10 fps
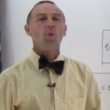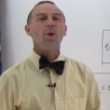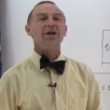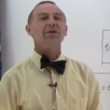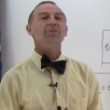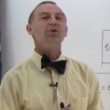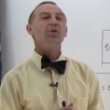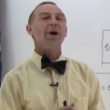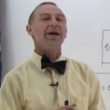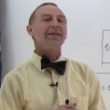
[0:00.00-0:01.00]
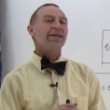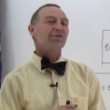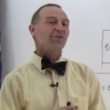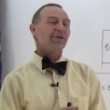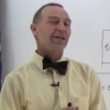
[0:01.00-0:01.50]
Welcome to
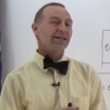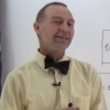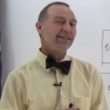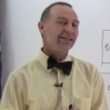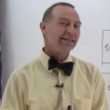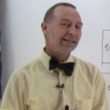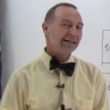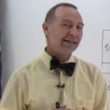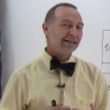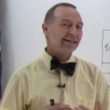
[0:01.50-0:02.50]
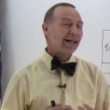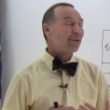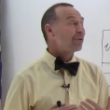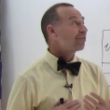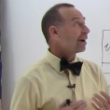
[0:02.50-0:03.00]
iLecture Online. Now
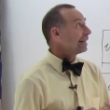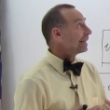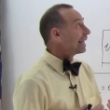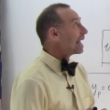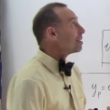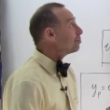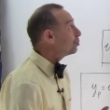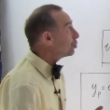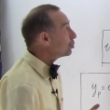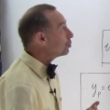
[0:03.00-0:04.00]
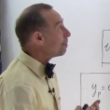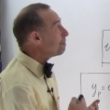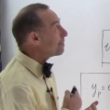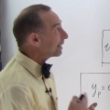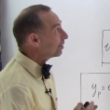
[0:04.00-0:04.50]
we finally came to the
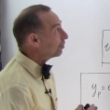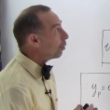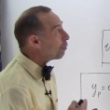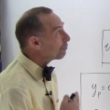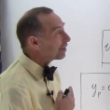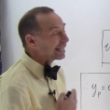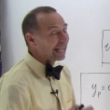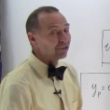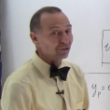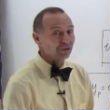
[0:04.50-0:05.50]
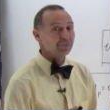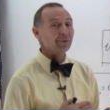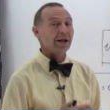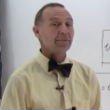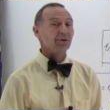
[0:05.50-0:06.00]
method of variation of
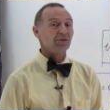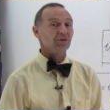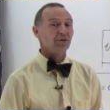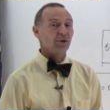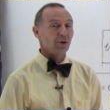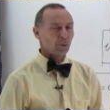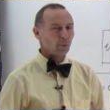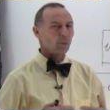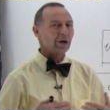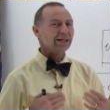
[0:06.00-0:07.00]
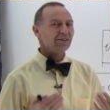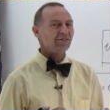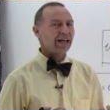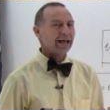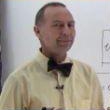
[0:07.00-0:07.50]
parameters. What
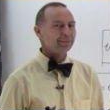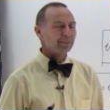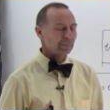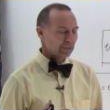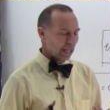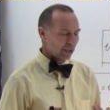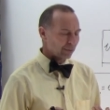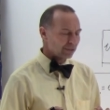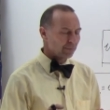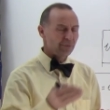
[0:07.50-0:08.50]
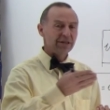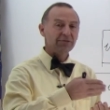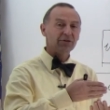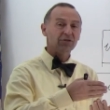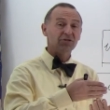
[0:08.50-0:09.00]
is that? Now in the
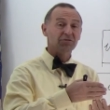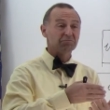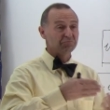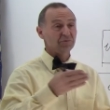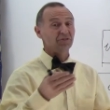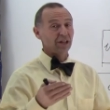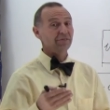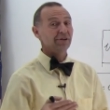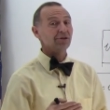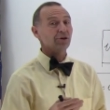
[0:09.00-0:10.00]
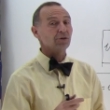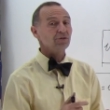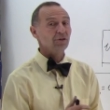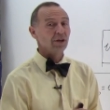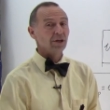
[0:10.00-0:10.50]
previous set of
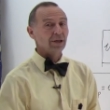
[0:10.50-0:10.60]
videos,